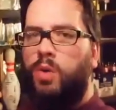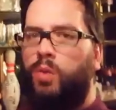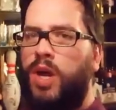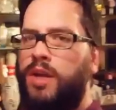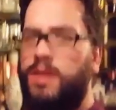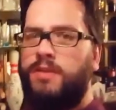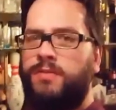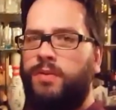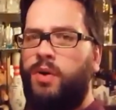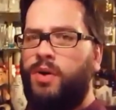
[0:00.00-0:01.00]
Waiting
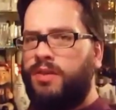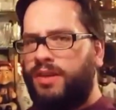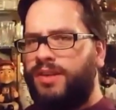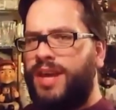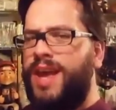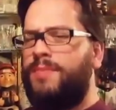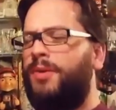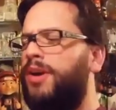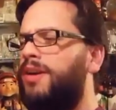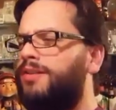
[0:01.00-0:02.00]
for the
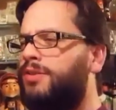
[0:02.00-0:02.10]
camera